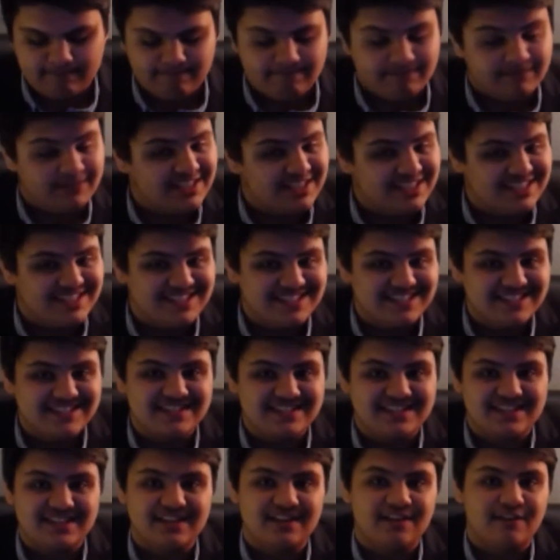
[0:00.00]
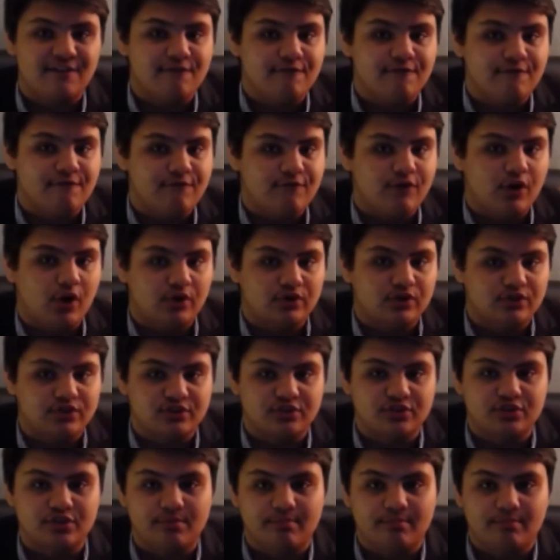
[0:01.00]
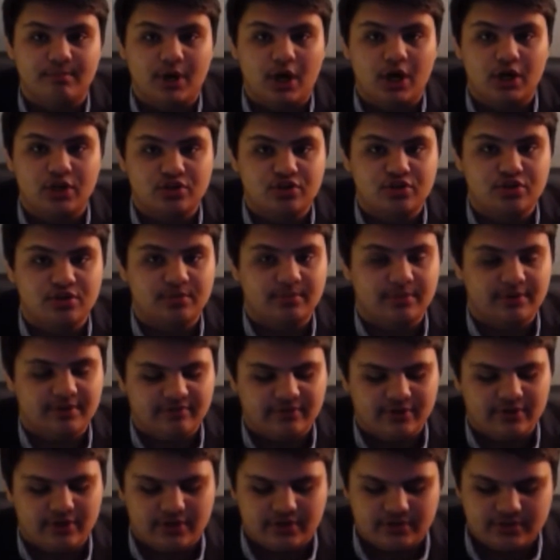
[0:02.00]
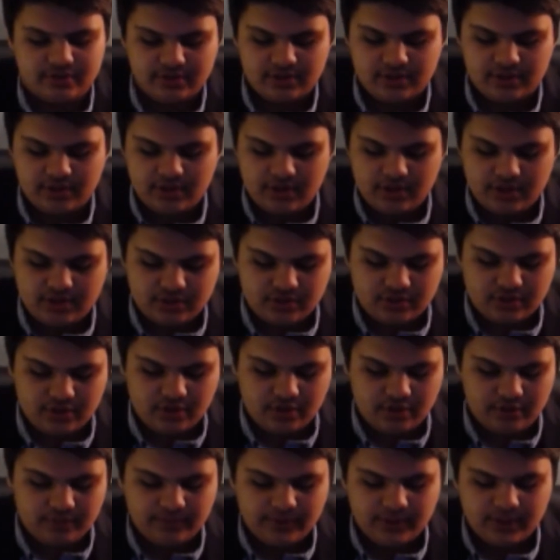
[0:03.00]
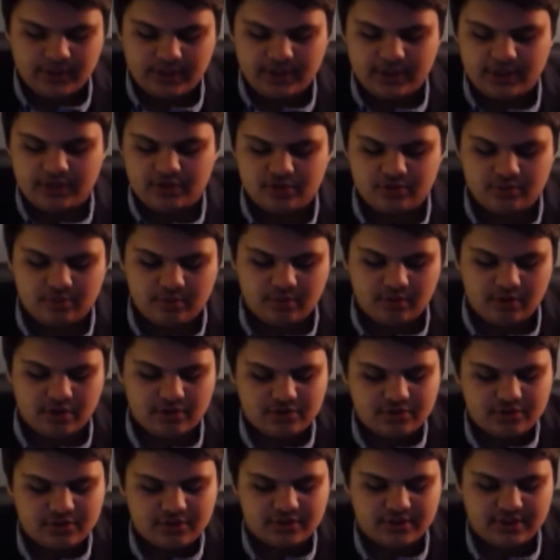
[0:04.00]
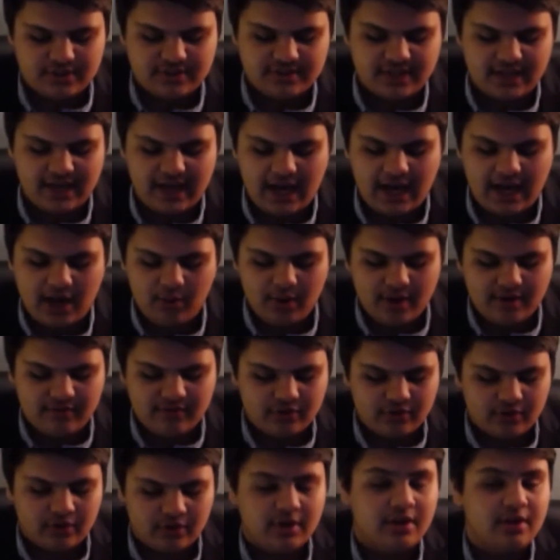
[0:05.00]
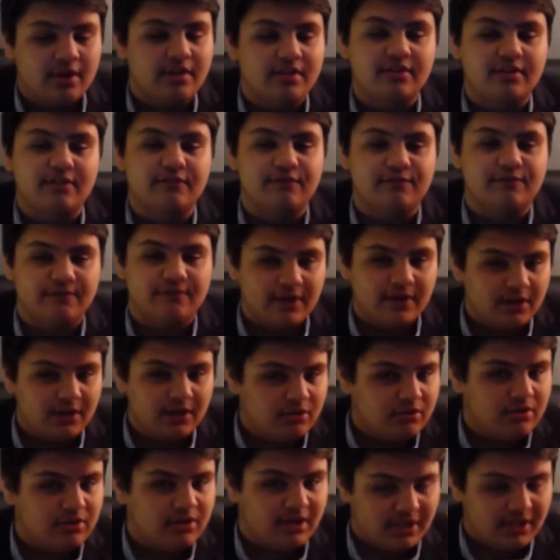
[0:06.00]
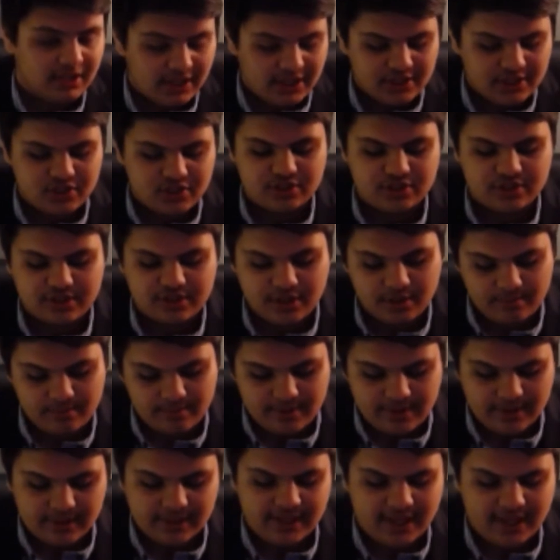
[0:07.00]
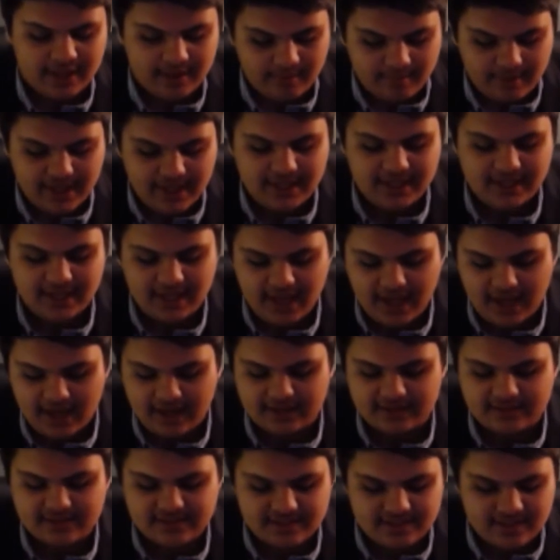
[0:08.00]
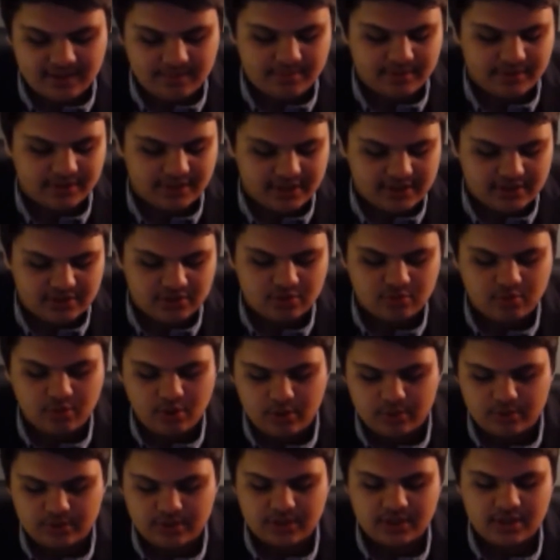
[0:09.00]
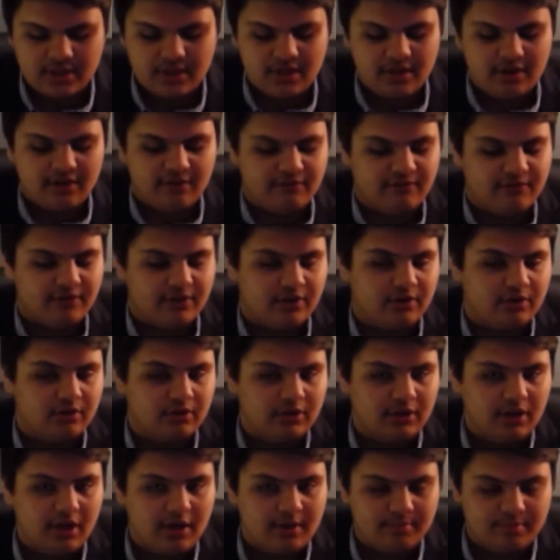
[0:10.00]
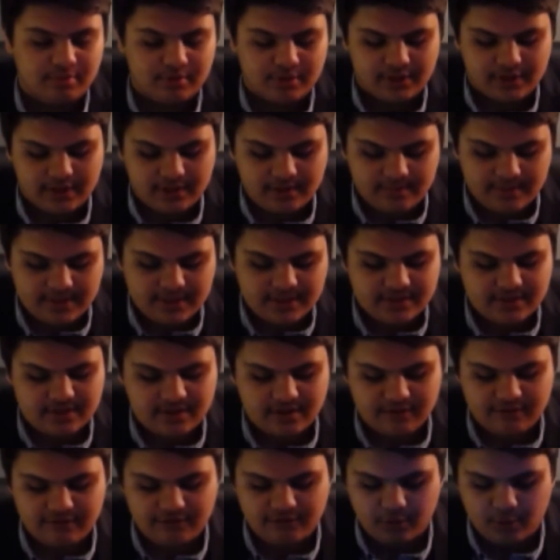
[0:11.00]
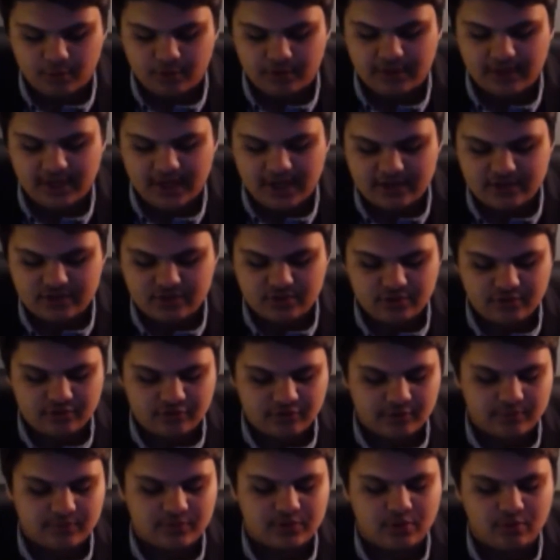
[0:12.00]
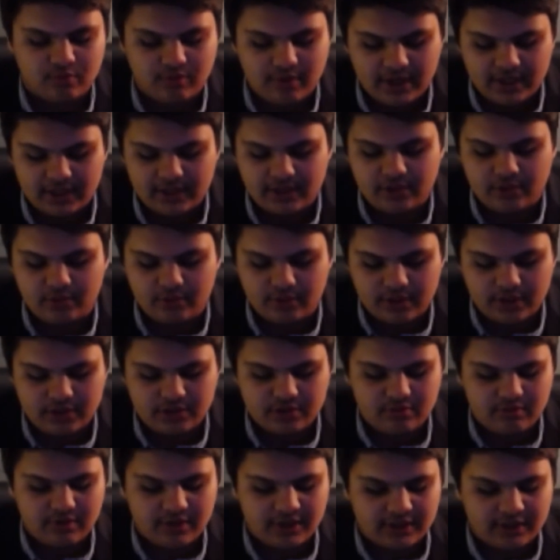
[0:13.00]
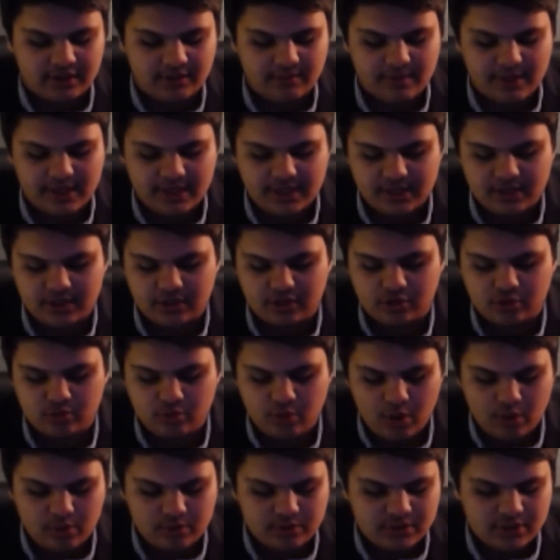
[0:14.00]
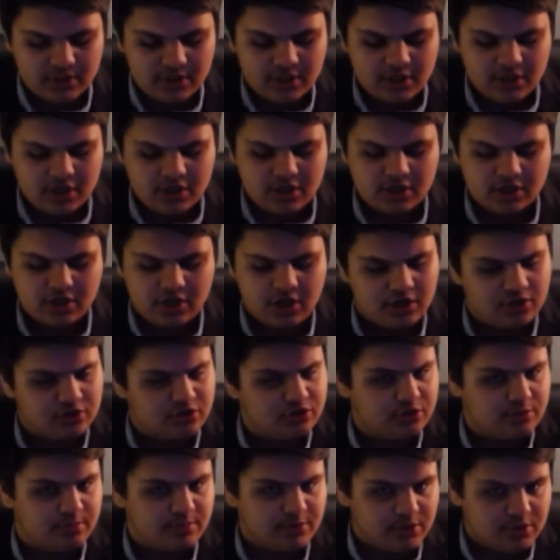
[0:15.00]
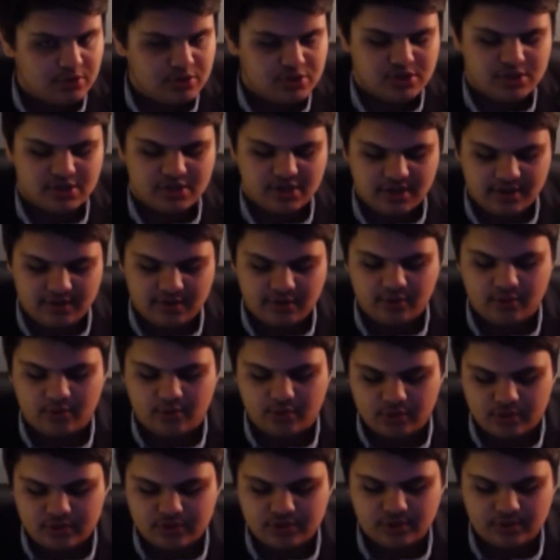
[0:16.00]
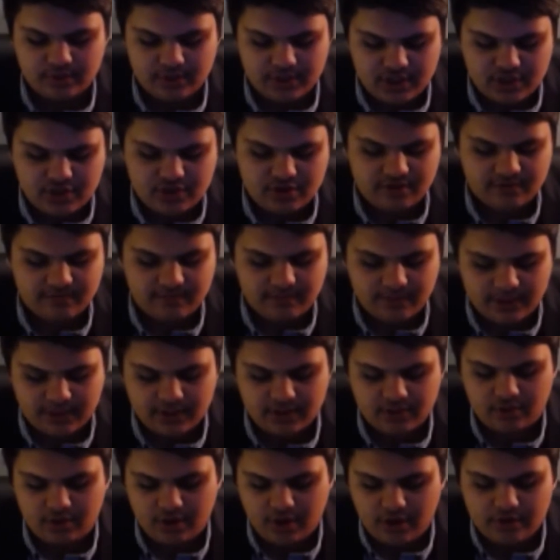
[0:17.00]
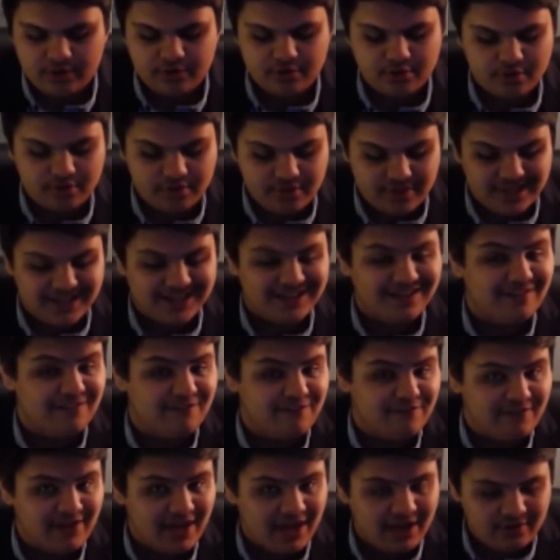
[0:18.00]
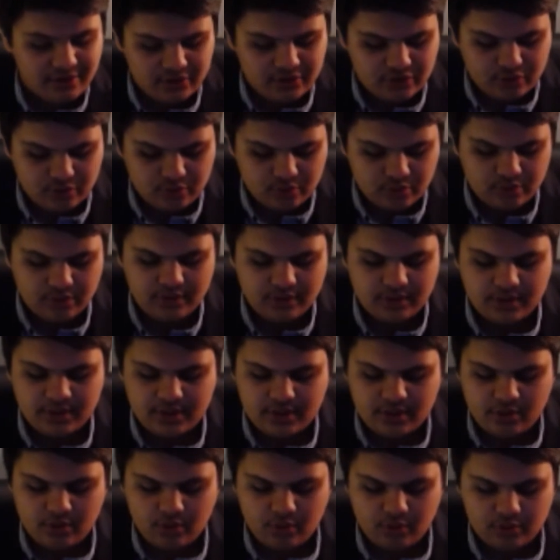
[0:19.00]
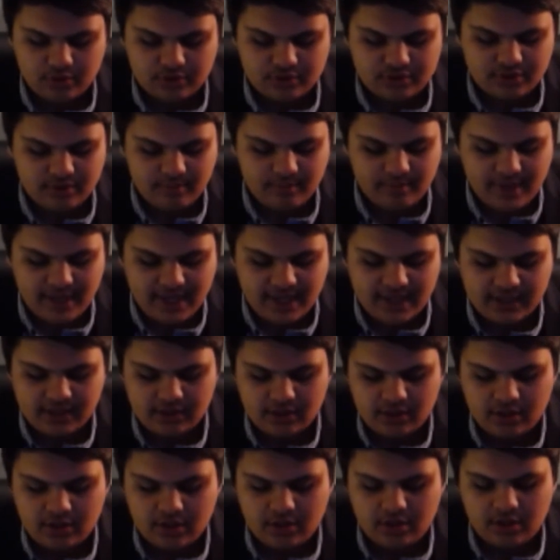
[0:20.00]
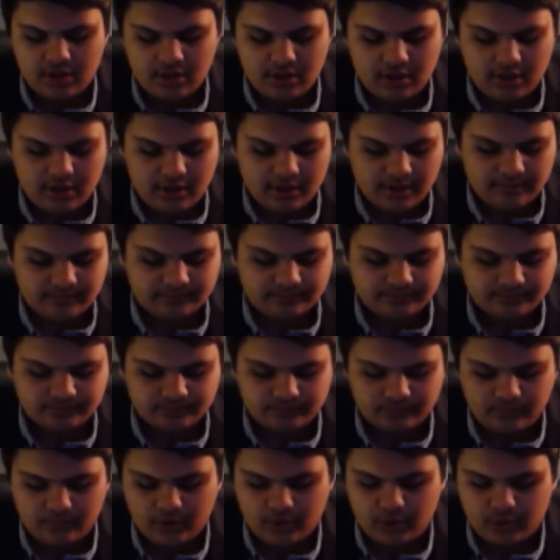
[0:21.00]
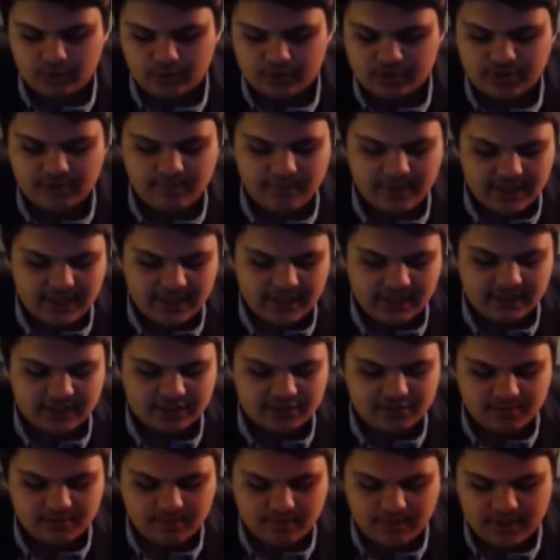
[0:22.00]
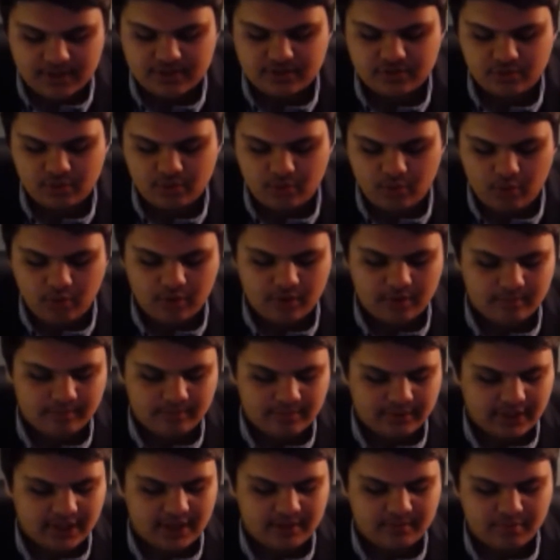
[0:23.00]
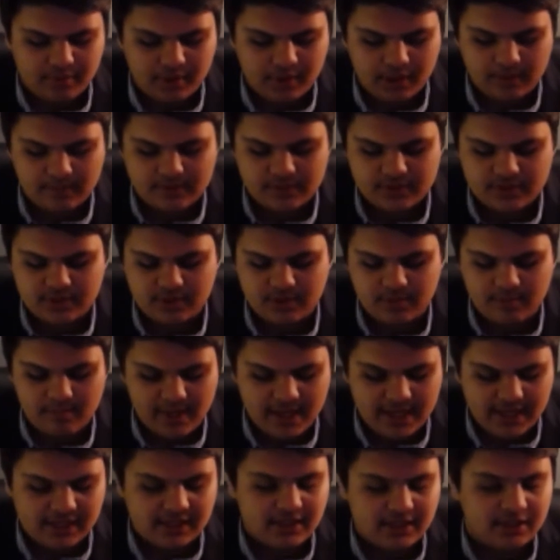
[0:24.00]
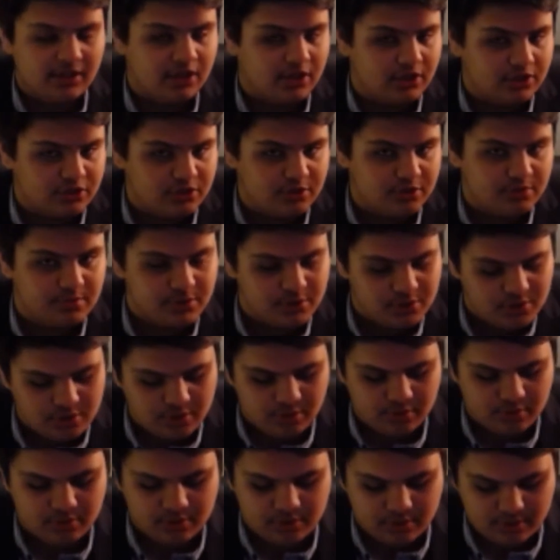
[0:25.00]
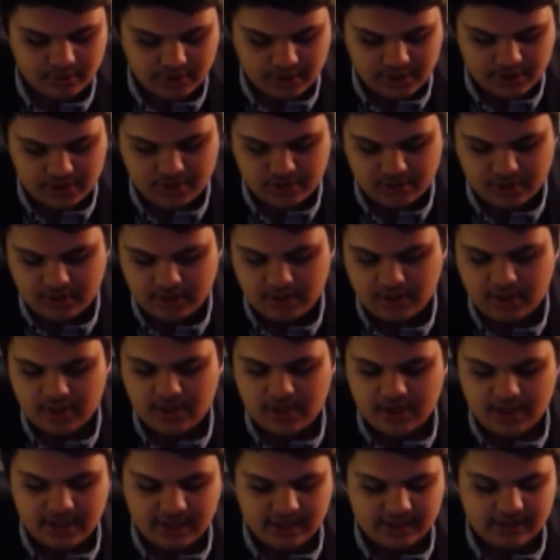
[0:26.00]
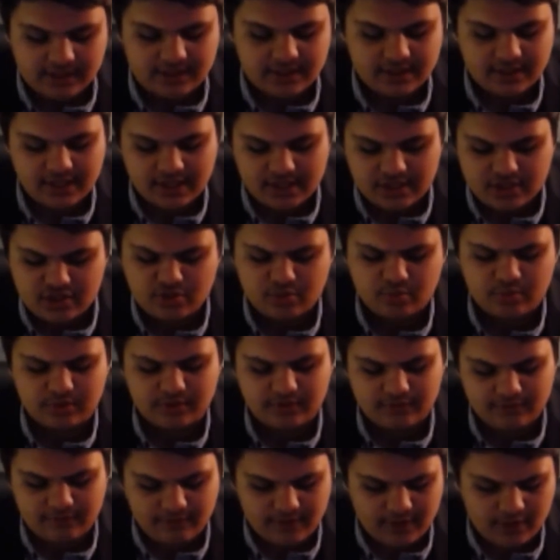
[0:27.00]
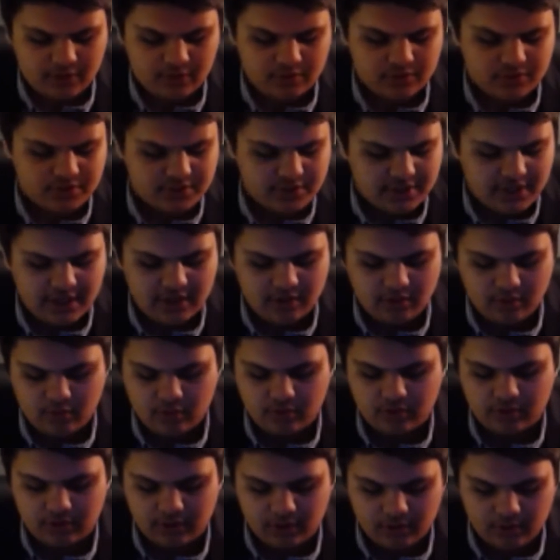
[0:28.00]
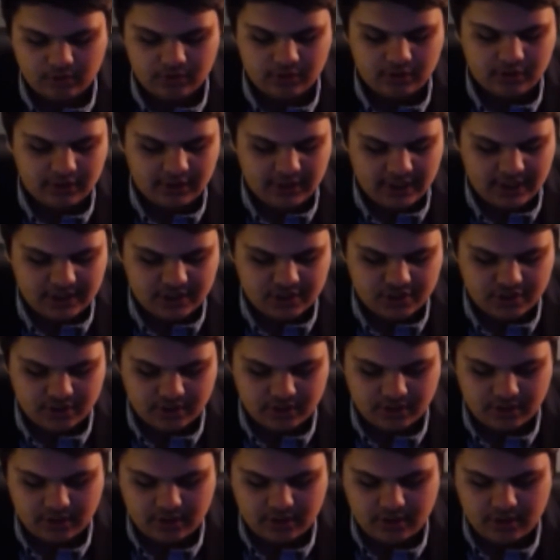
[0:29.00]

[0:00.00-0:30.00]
This is false, demonstrably false. So here's what Rosters, they say, however, the Federal Election Campaign Act stipulates, quote, "Federal law prohibits a foreign national from directly or indirectly making a, quote, contribution or donation of money or other thing of value, or to make an express or implied promise to make a contribution or donation in connection with the federal, state, or local election.